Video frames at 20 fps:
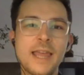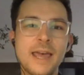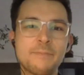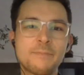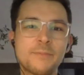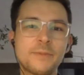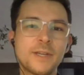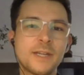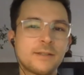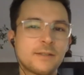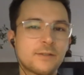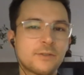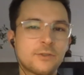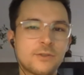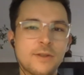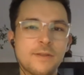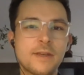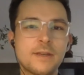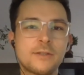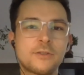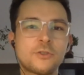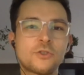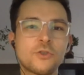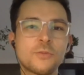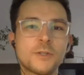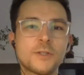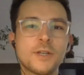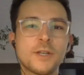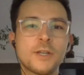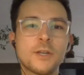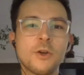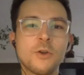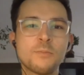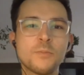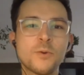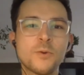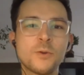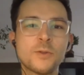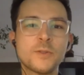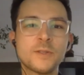Lab and the Jupyter
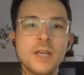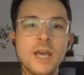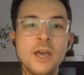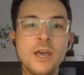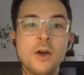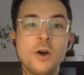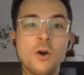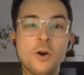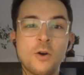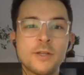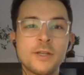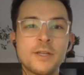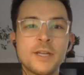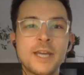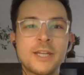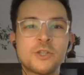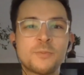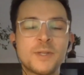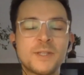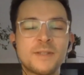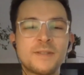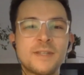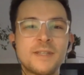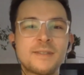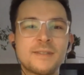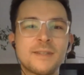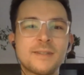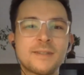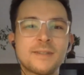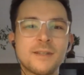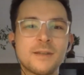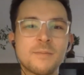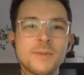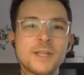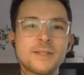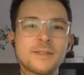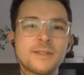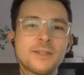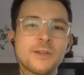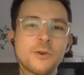notebooks on an HPC system.
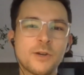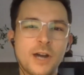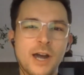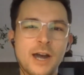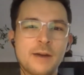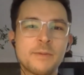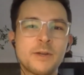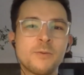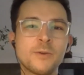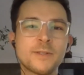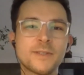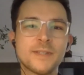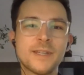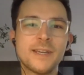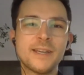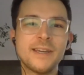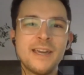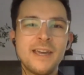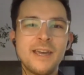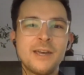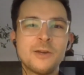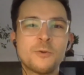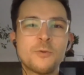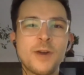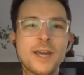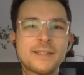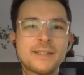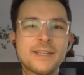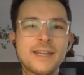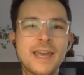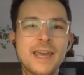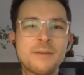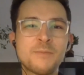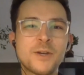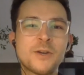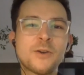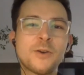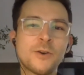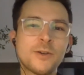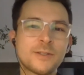And so Carme was a great name
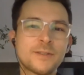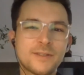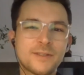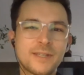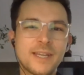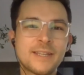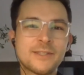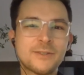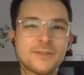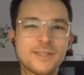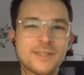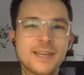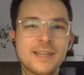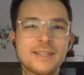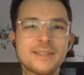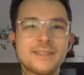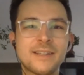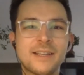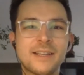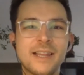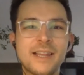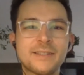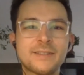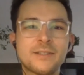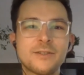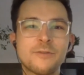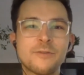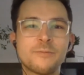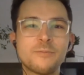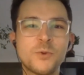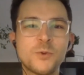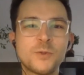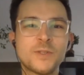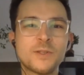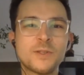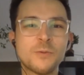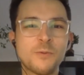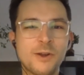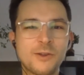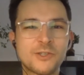because, as you said, it's a cluster of
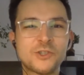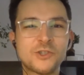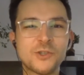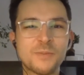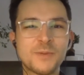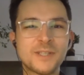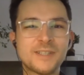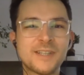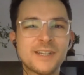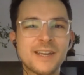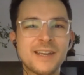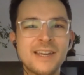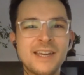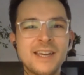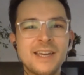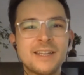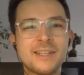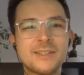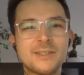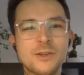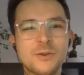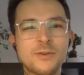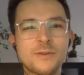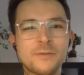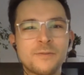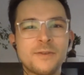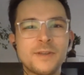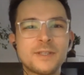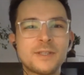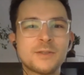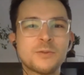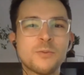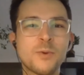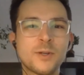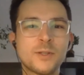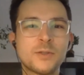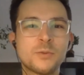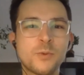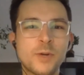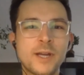moons around Jupiter. And so it fits
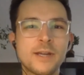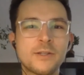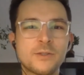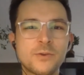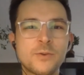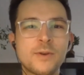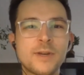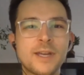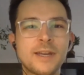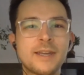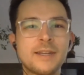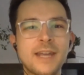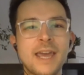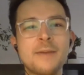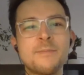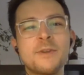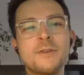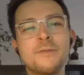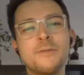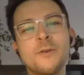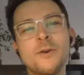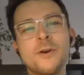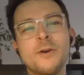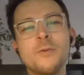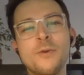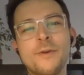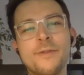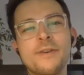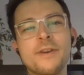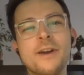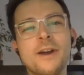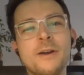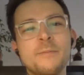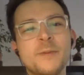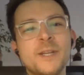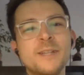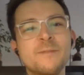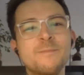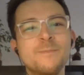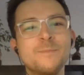what we are doing and aiming for with
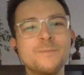Carme.